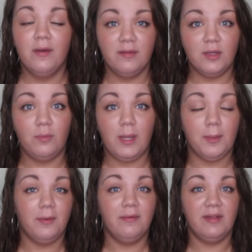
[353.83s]
So we
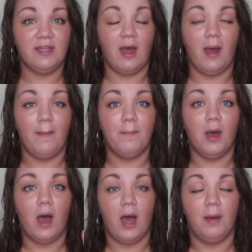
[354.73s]
threw some
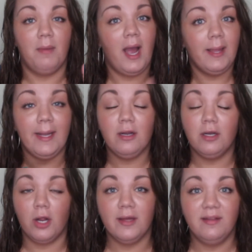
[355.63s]
highlighter
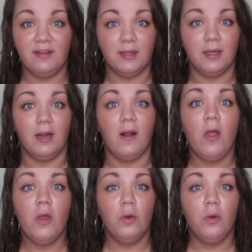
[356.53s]
in our concealer.